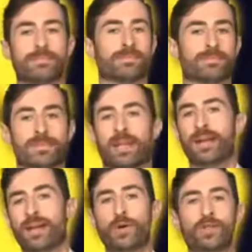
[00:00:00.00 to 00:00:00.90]
mm.
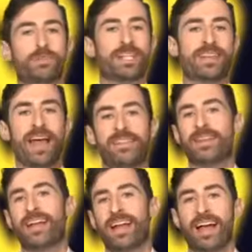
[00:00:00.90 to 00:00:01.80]
And who's going to be
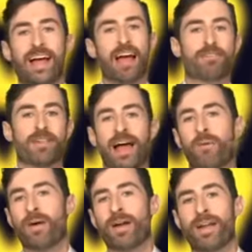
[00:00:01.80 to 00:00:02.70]
tainted after
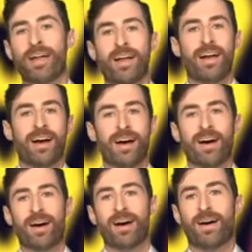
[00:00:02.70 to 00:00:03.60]
that one?
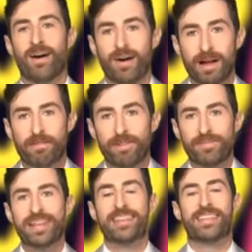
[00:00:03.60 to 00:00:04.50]
Uh, about
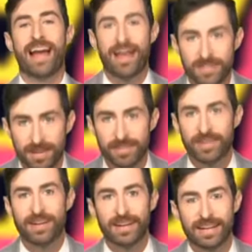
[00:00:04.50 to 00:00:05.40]
15,000 of
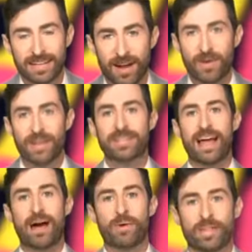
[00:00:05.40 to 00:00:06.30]
you going
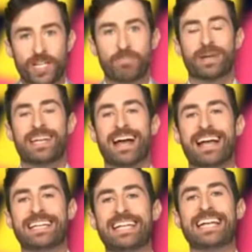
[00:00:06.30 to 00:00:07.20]
down with the ship, but
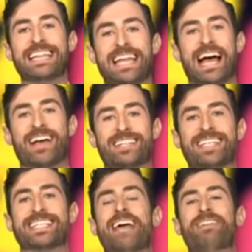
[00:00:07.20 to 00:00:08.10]

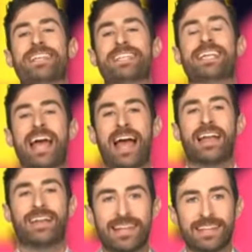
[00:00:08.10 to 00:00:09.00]

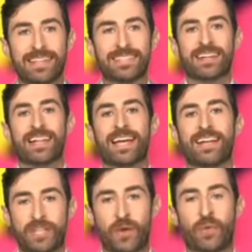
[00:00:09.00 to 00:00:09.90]
19,710 still in
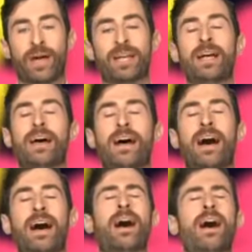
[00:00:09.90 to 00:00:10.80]
it to win it.
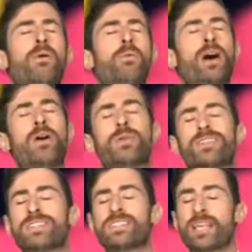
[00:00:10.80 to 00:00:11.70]
I
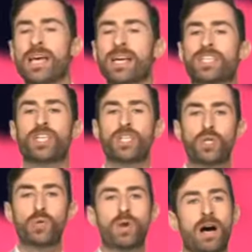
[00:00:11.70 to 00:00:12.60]
wanna six
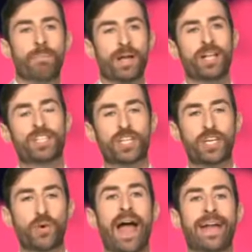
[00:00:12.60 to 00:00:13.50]
you up to
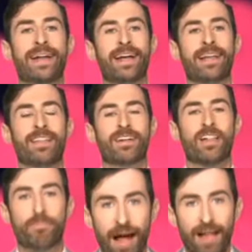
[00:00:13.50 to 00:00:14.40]
Q8. The
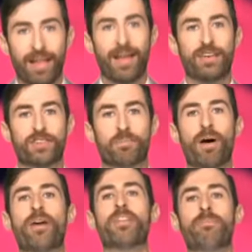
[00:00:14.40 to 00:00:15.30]
glabella is the
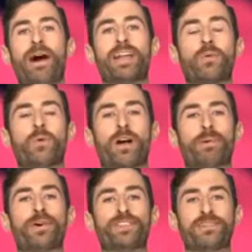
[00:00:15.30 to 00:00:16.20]
part of the body where a
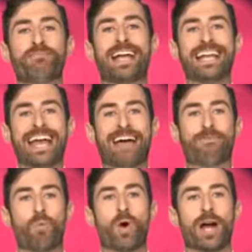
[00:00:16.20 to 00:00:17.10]
person might
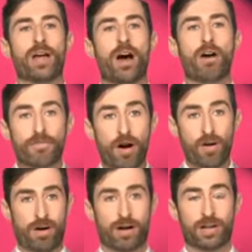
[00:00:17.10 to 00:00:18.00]
have what? A
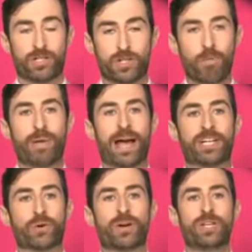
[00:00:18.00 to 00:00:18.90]
faux hawk, a soul
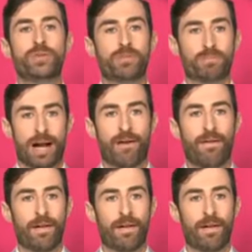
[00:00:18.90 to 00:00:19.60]
patch, or a unibrow.